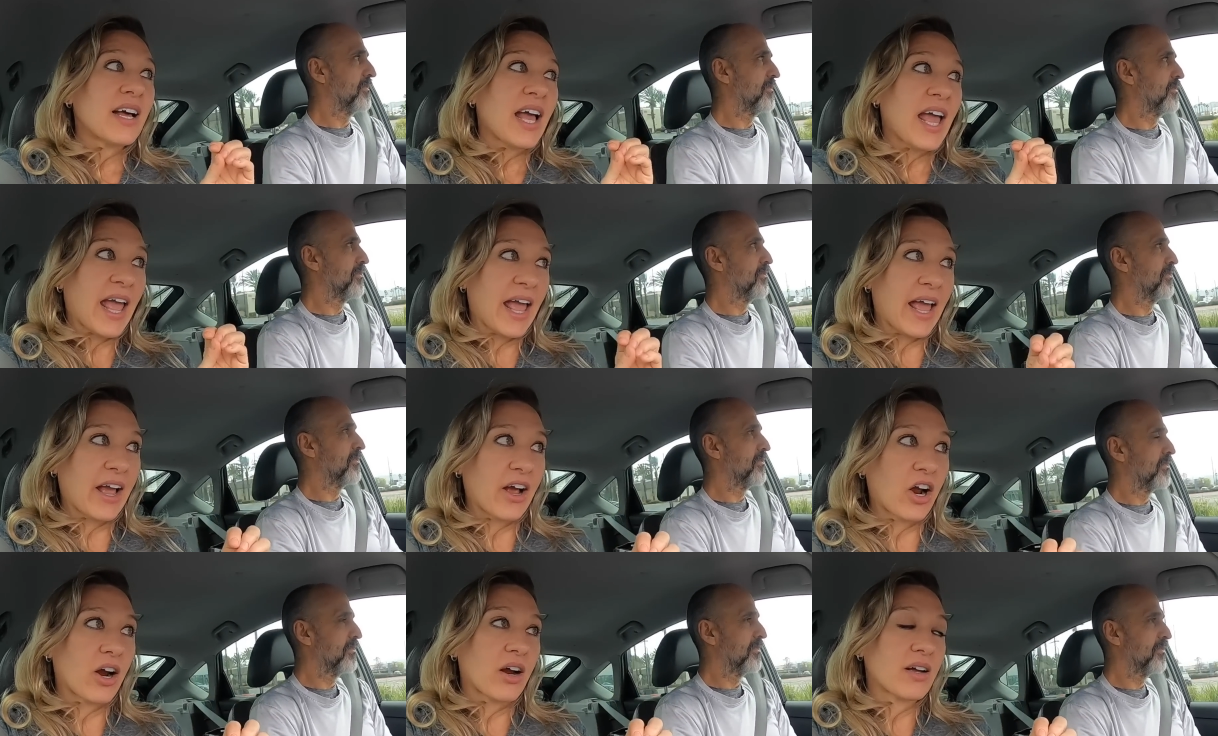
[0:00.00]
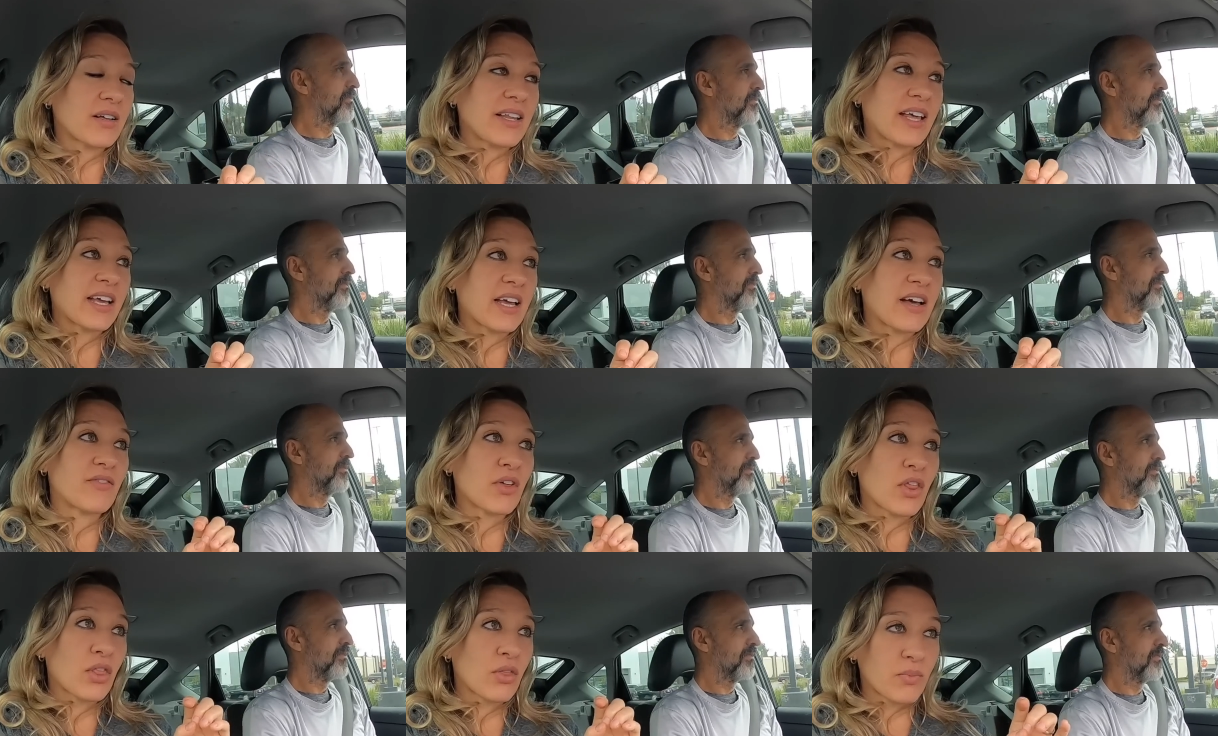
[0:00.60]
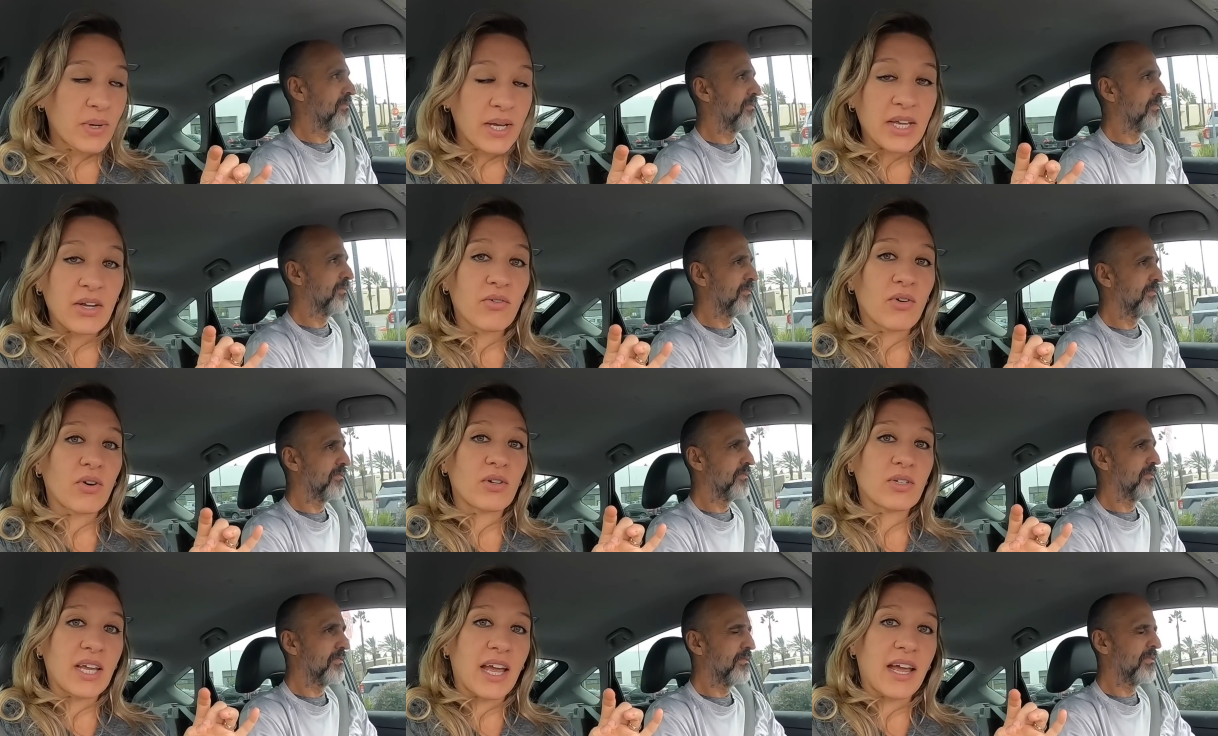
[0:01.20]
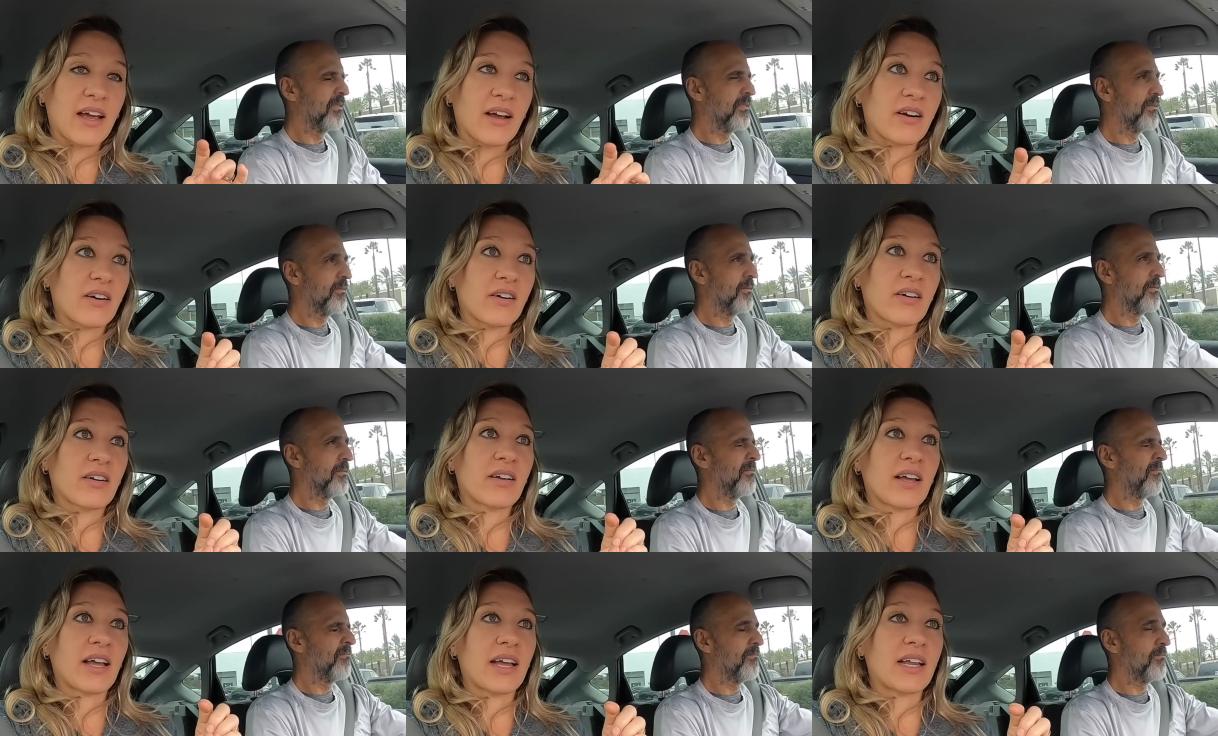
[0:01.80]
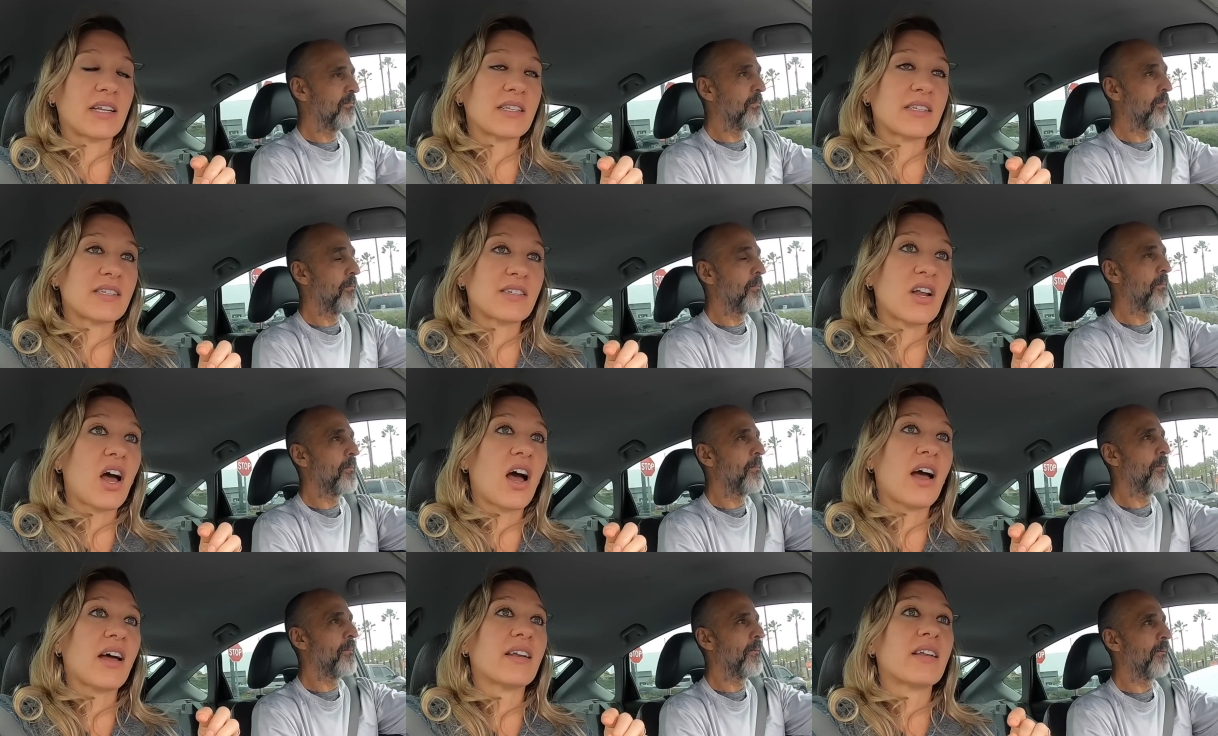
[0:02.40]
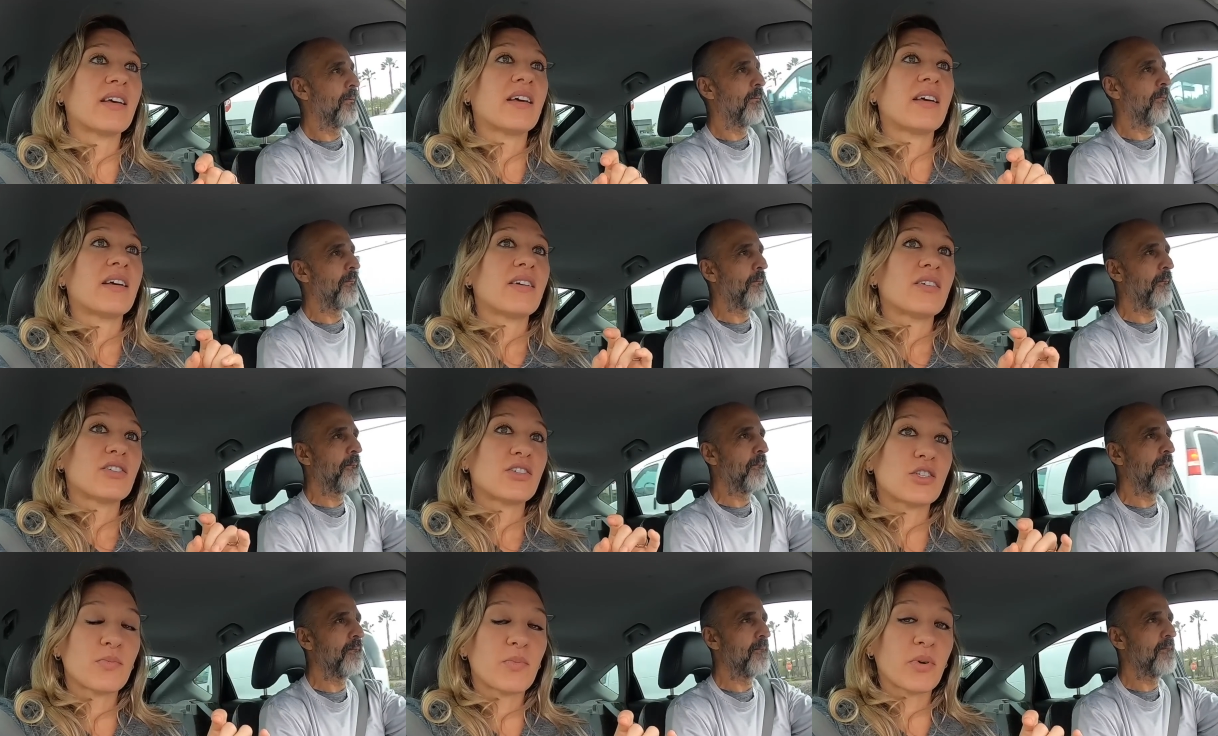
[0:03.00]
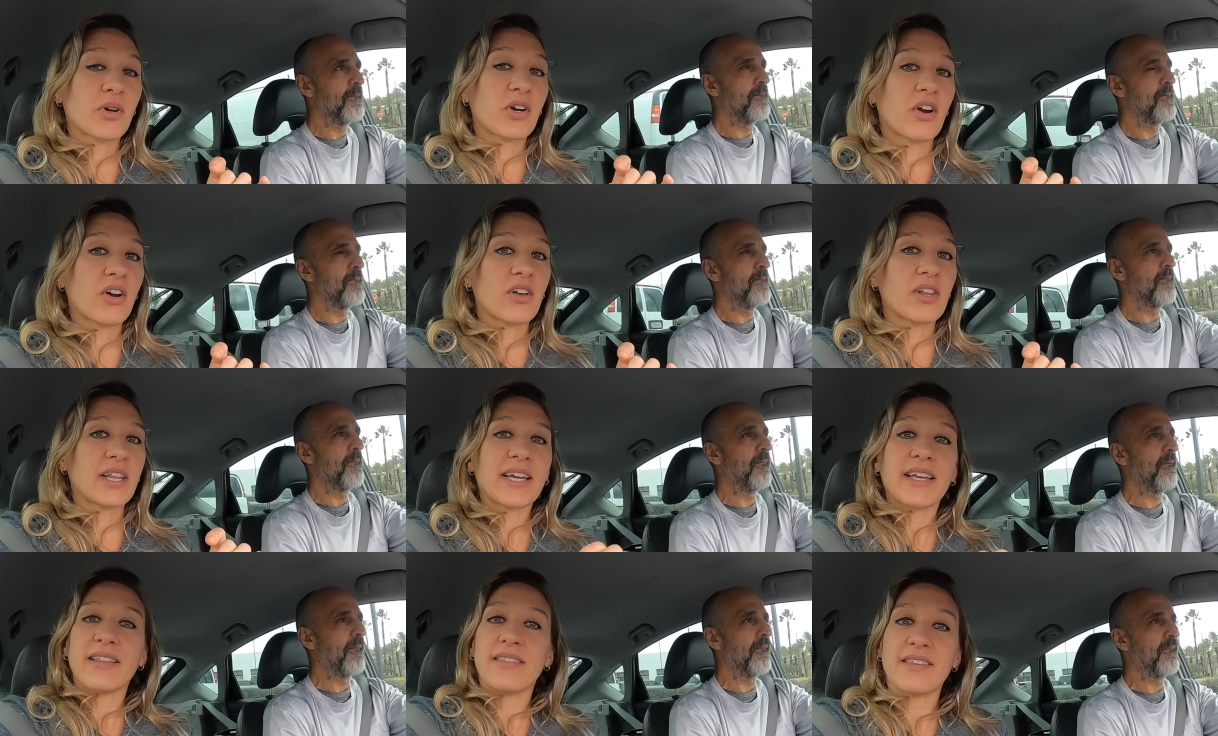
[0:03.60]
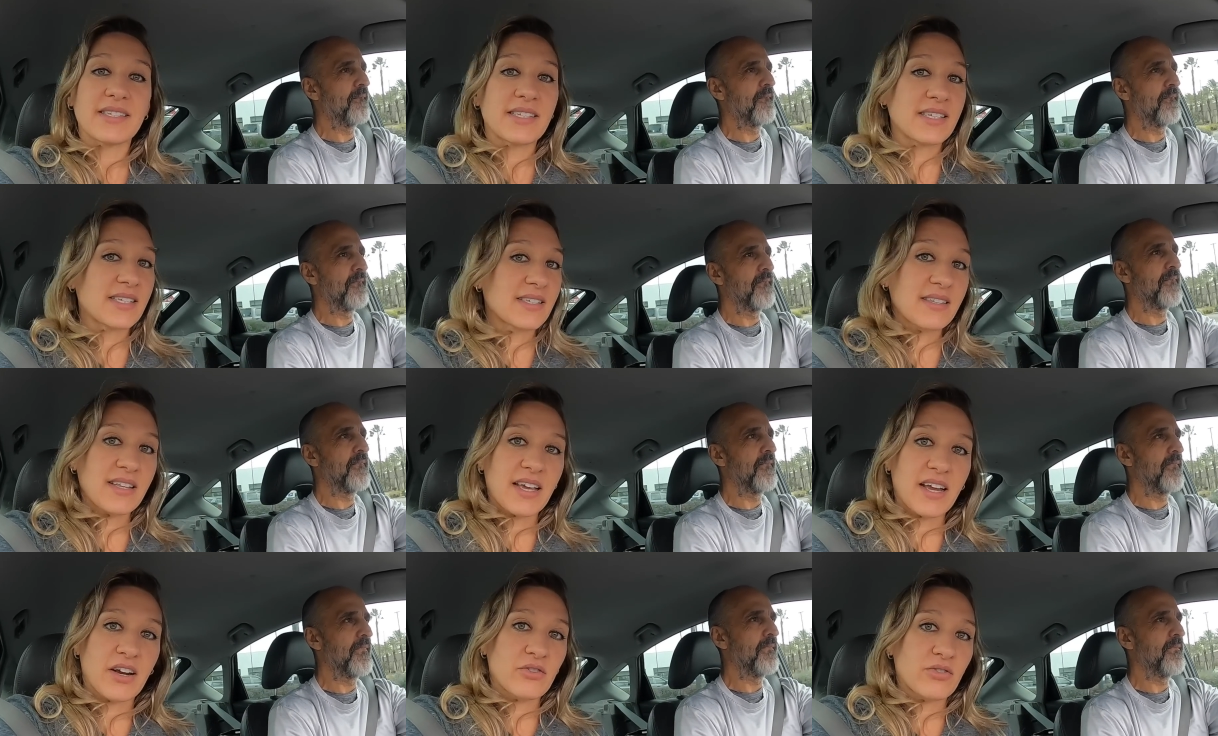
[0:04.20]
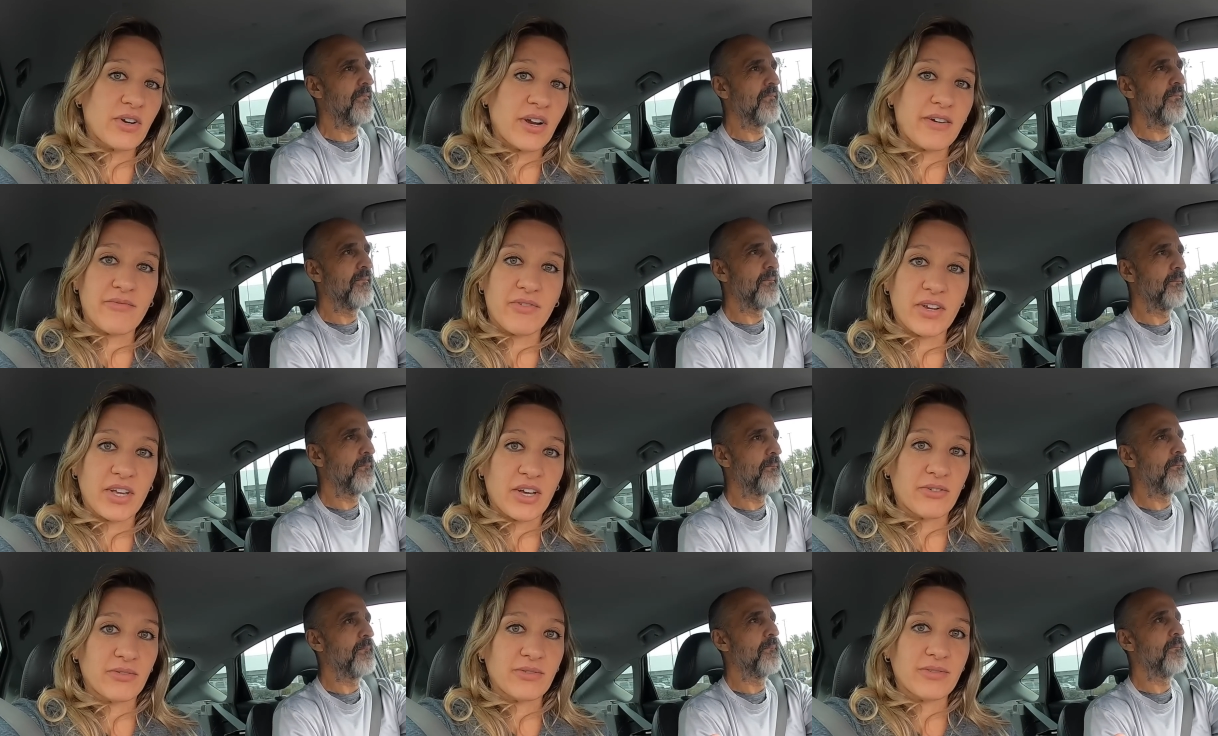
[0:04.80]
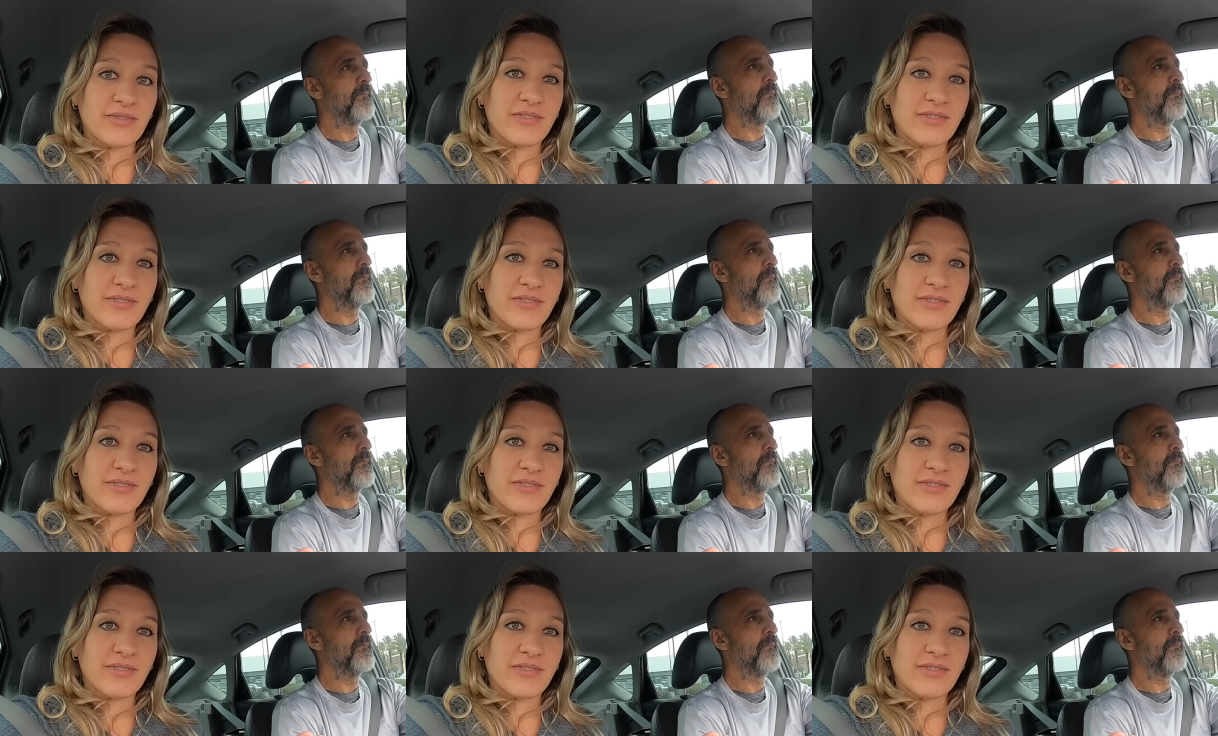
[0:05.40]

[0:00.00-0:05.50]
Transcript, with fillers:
Speaker 1: hair, like of a three-year-old hair, and it's not super curly, this isn't the hair dryer for you.